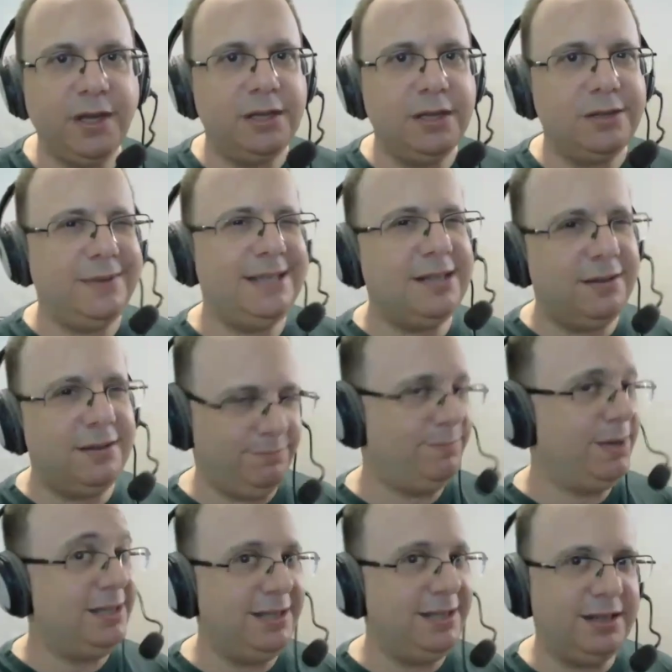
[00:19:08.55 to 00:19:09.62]
So these are
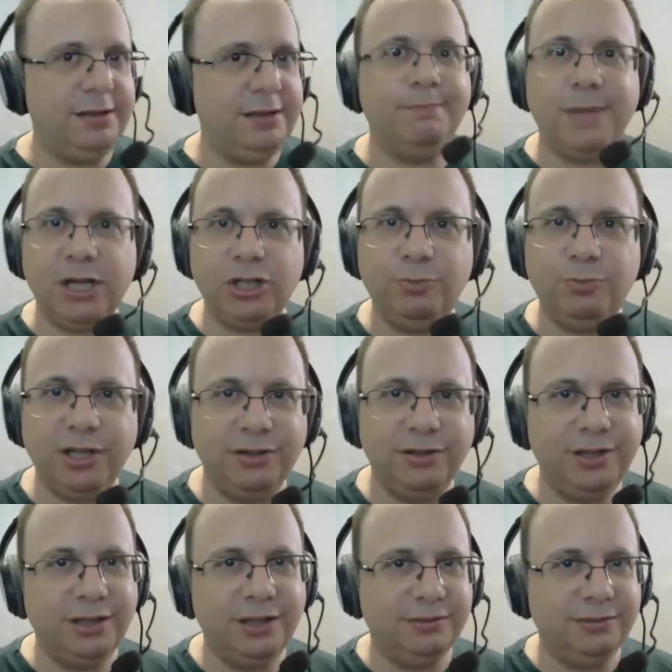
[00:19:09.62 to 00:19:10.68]
basically much better
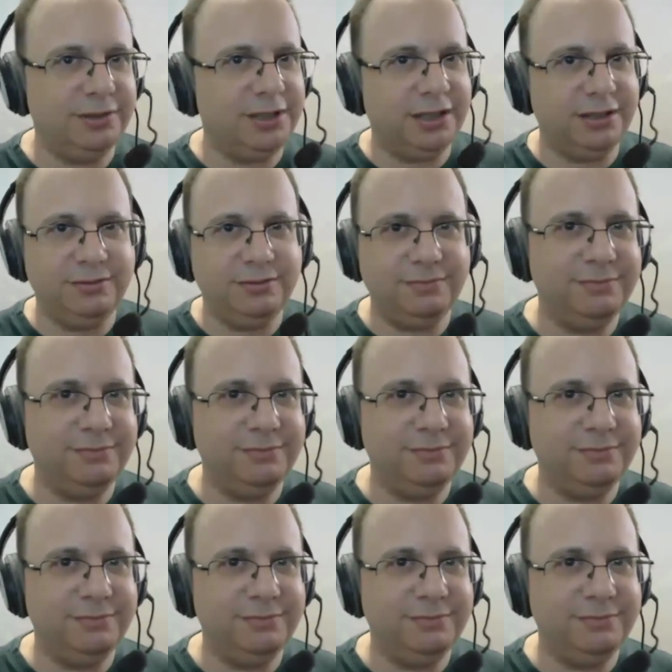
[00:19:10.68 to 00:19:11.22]
than like